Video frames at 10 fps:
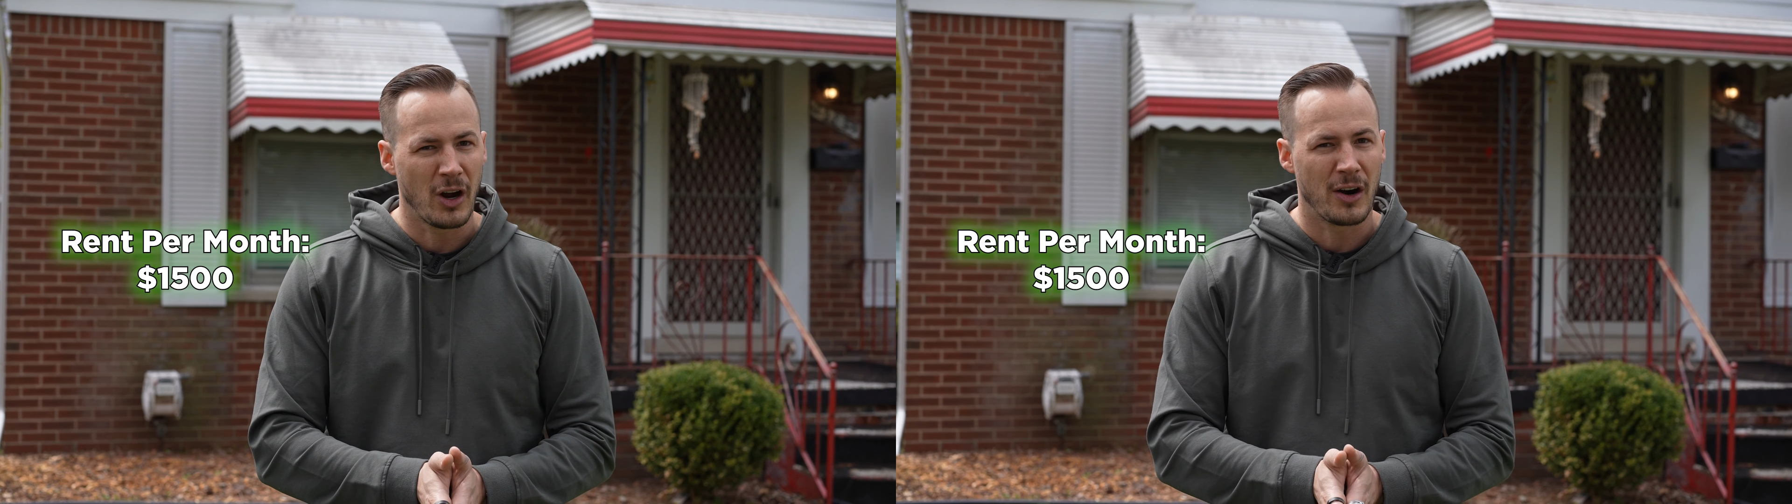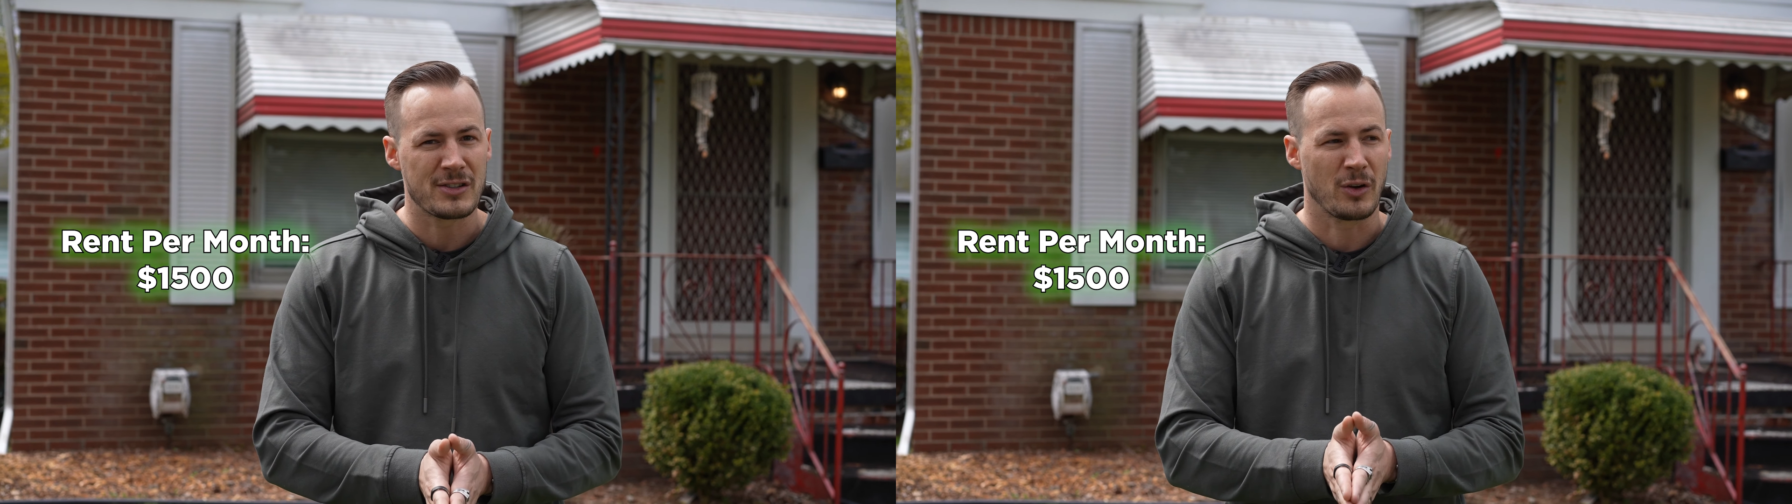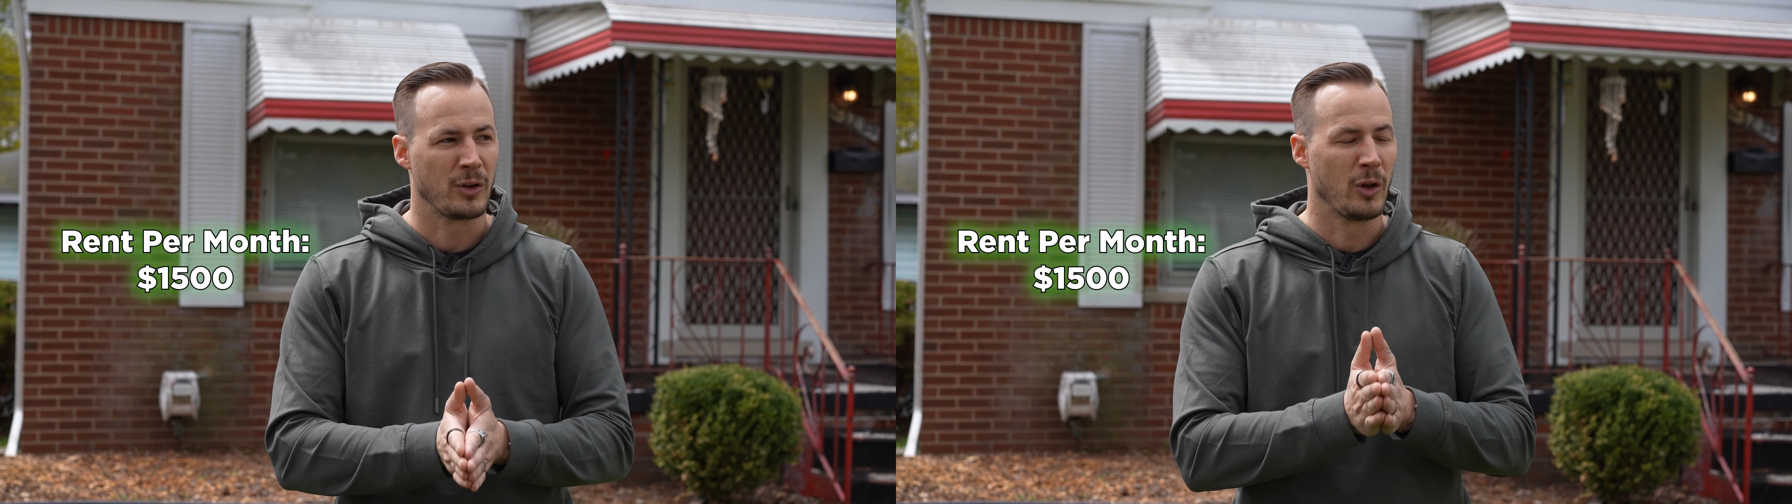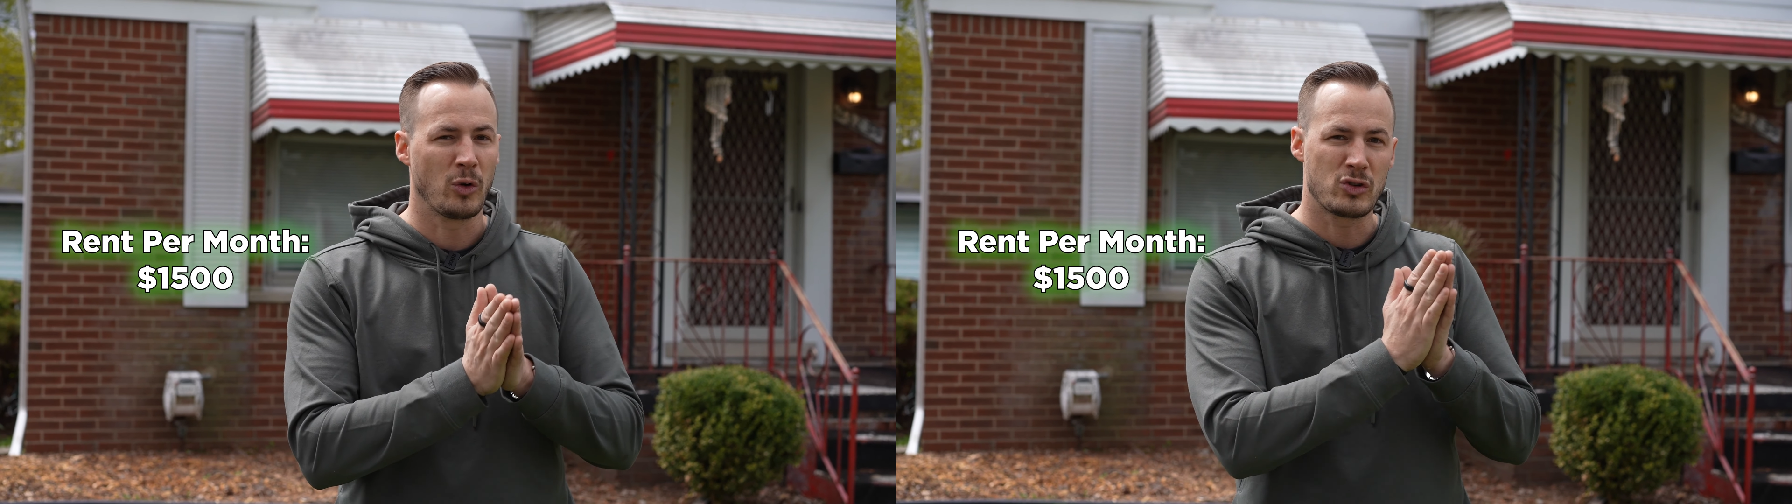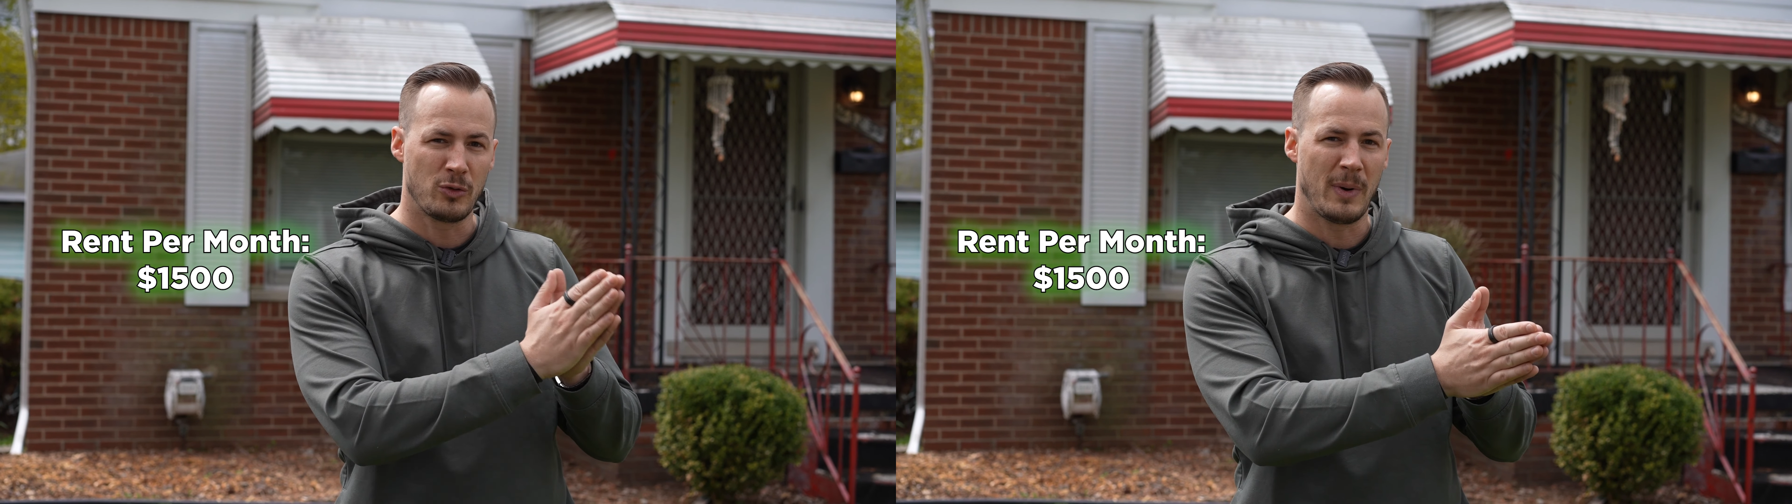dollars on the
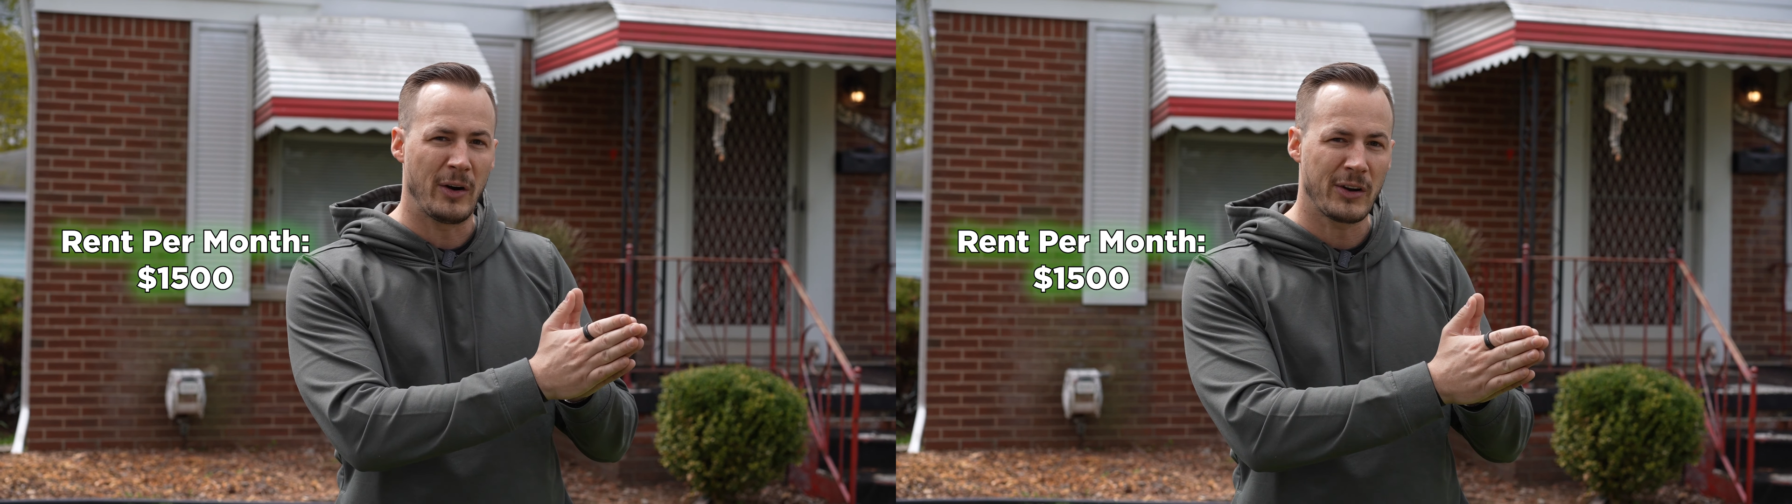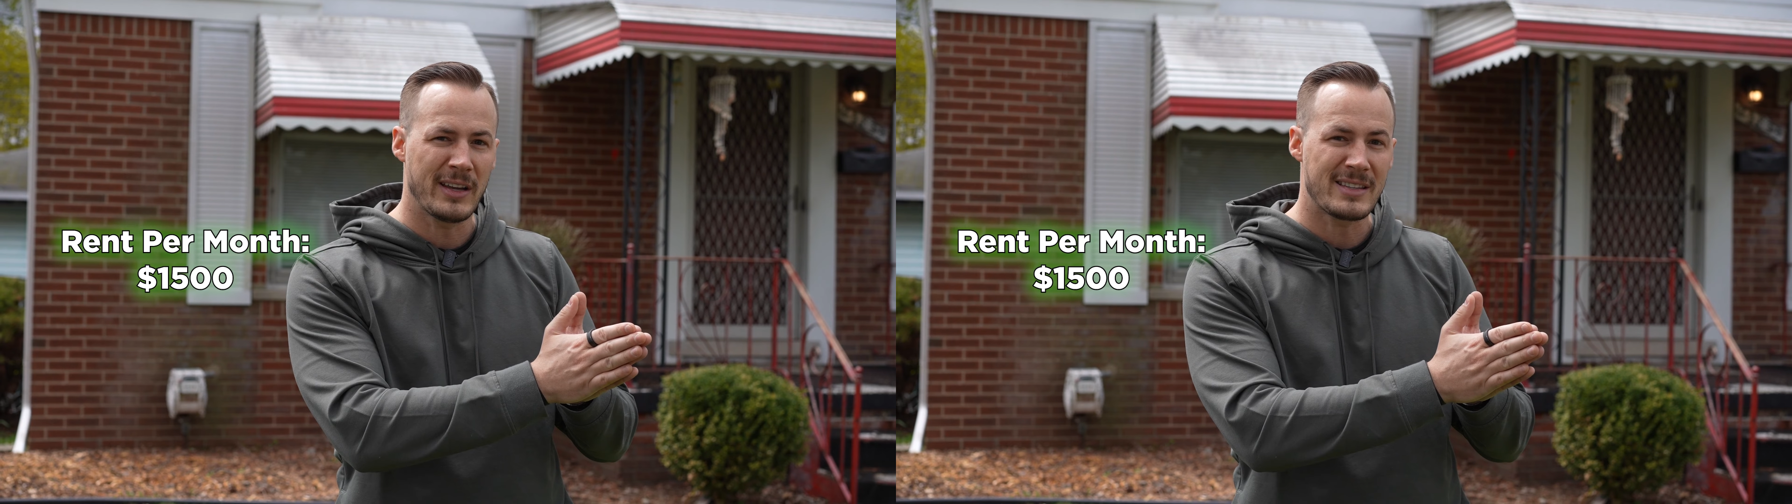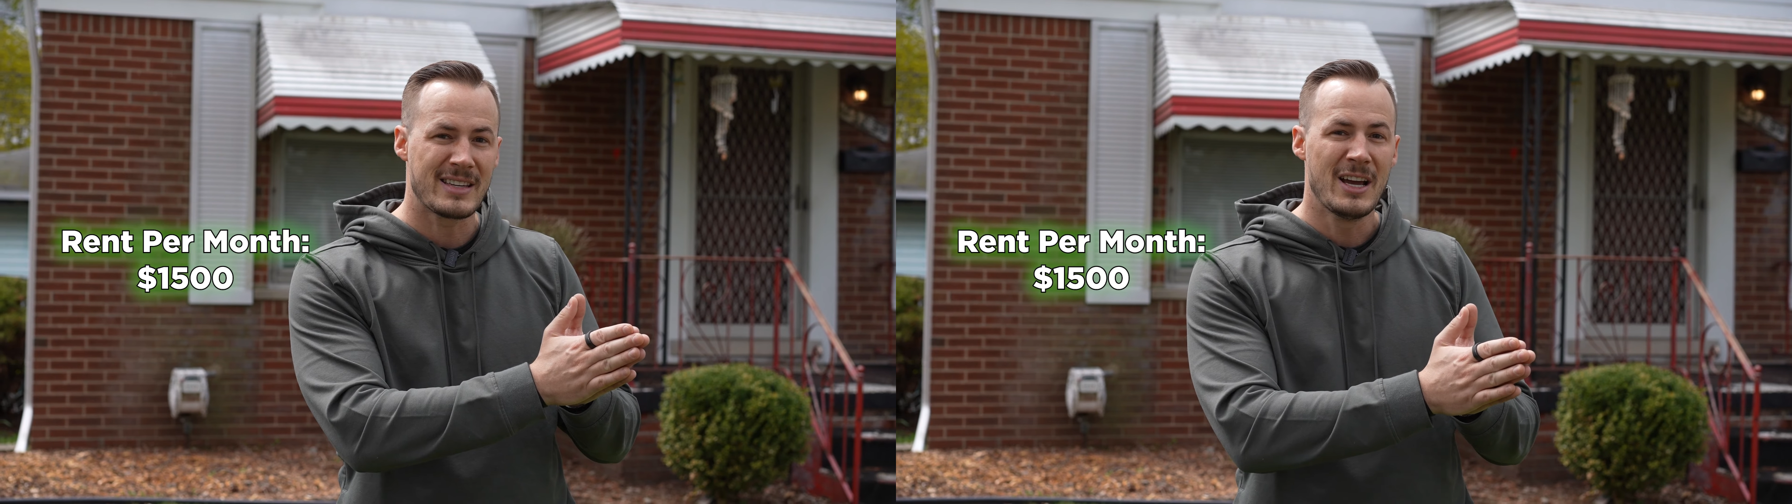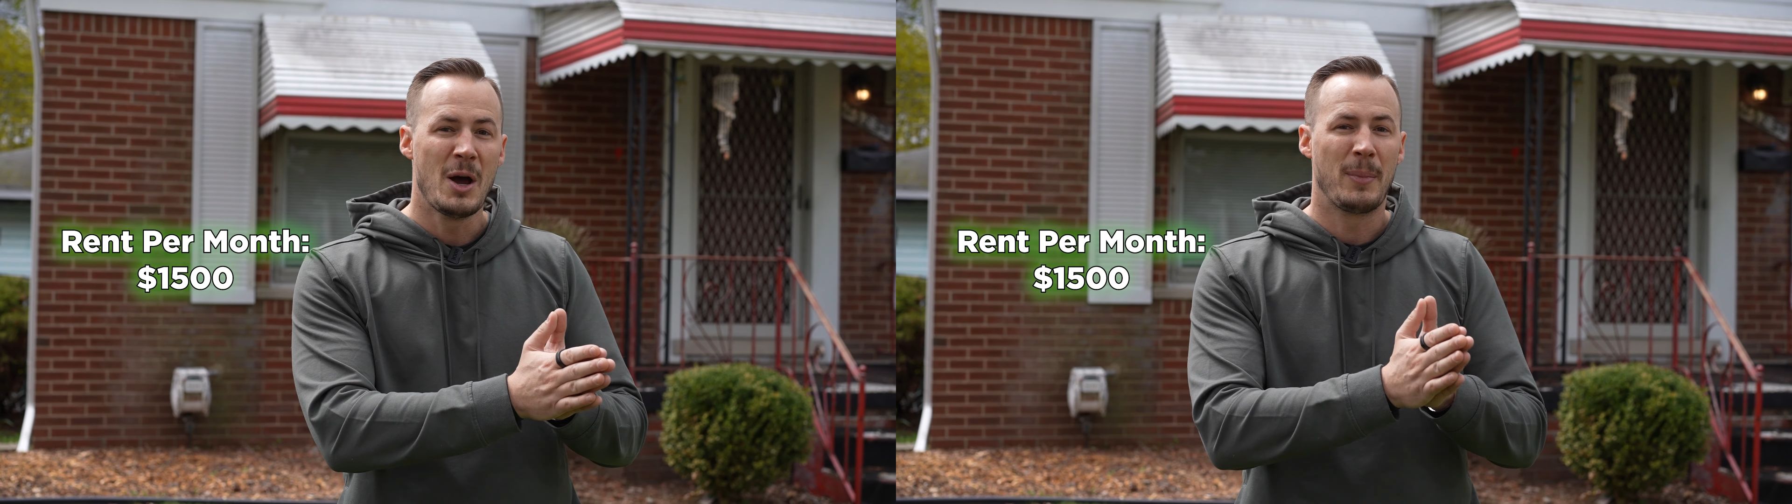long-term markets,